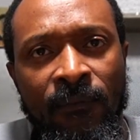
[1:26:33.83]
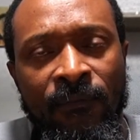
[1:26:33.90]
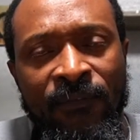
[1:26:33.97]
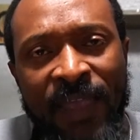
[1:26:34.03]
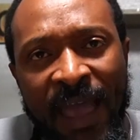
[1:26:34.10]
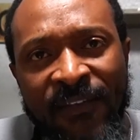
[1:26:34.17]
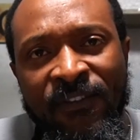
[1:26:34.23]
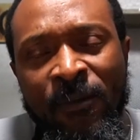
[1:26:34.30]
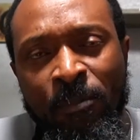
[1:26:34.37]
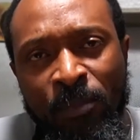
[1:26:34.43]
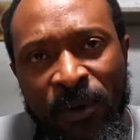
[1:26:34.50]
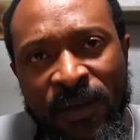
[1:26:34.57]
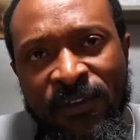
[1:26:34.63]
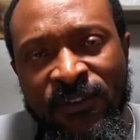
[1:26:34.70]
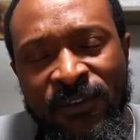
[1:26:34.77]
That's the
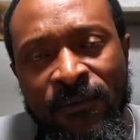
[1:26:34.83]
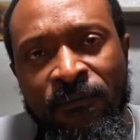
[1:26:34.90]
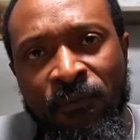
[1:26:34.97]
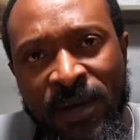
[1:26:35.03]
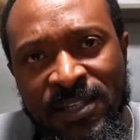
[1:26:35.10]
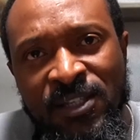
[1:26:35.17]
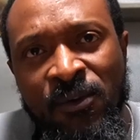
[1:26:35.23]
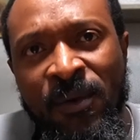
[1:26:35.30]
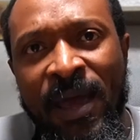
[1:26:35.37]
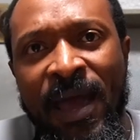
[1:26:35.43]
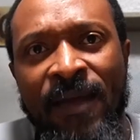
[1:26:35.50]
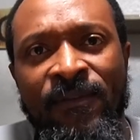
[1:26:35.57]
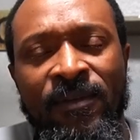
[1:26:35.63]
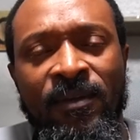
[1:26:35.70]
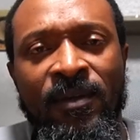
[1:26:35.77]
presence of
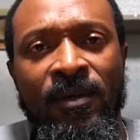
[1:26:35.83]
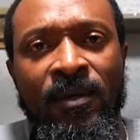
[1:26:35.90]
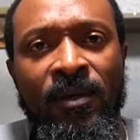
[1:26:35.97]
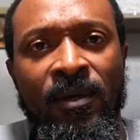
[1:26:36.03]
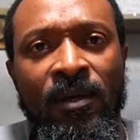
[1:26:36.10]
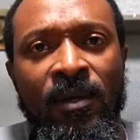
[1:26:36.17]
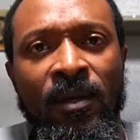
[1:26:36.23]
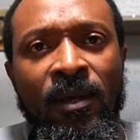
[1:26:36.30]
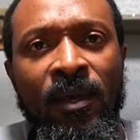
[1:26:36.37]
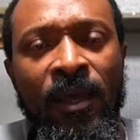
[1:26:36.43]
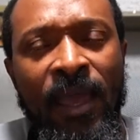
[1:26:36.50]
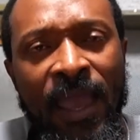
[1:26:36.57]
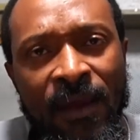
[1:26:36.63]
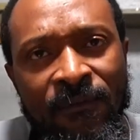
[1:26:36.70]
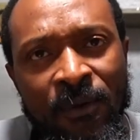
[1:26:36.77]
witchcraft
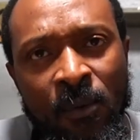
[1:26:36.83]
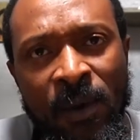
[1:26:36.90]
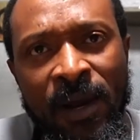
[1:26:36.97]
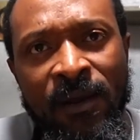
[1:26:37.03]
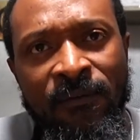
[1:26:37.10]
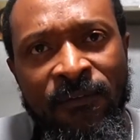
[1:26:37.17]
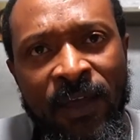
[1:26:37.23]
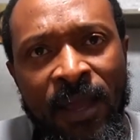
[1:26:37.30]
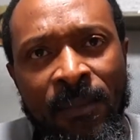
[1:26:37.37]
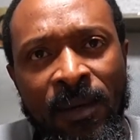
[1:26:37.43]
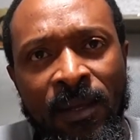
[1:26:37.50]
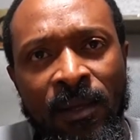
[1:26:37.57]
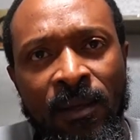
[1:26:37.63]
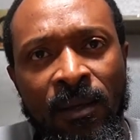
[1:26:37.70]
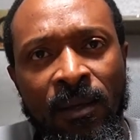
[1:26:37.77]
everywhere,
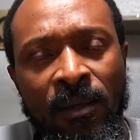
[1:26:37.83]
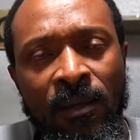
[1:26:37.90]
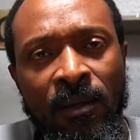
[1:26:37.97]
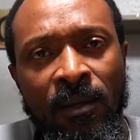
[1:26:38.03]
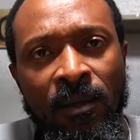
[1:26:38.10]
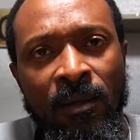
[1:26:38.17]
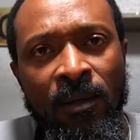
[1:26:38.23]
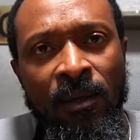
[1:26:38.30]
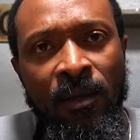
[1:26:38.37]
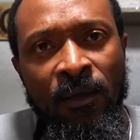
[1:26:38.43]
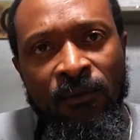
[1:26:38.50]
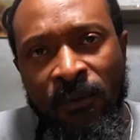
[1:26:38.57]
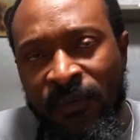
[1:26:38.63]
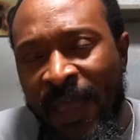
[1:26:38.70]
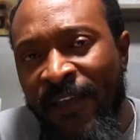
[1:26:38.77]
family.
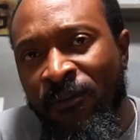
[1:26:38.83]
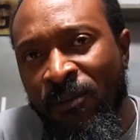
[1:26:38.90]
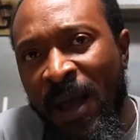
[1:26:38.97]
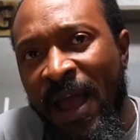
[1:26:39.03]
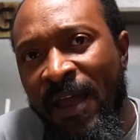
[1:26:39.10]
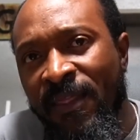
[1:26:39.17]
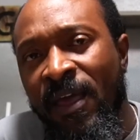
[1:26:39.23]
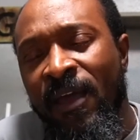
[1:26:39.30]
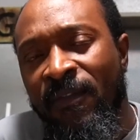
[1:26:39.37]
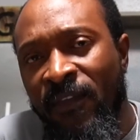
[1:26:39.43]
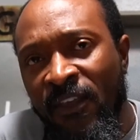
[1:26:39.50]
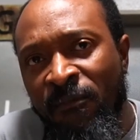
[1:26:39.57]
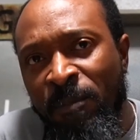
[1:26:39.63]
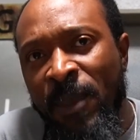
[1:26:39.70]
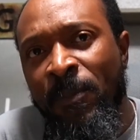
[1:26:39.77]
So that's why
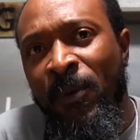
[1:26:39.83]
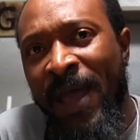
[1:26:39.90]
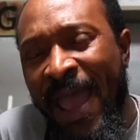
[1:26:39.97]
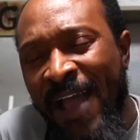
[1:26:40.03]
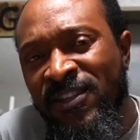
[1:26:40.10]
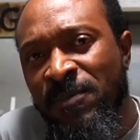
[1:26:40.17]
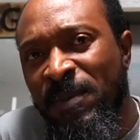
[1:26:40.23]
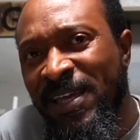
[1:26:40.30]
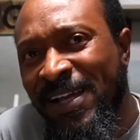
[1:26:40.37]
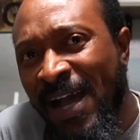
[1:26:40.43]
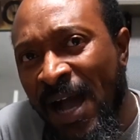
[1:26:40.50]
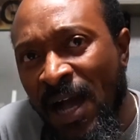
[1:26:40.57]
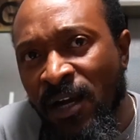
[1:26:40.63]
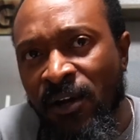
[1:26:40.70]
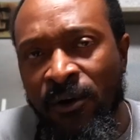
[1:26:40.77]
these people had to be
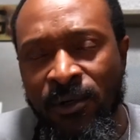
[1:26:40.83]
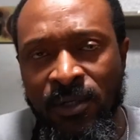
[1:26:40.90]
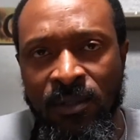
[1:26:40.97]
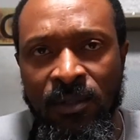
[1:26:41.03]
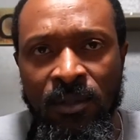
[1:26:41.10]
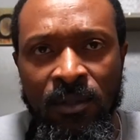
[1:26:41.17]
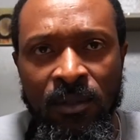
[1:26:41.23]
conquered.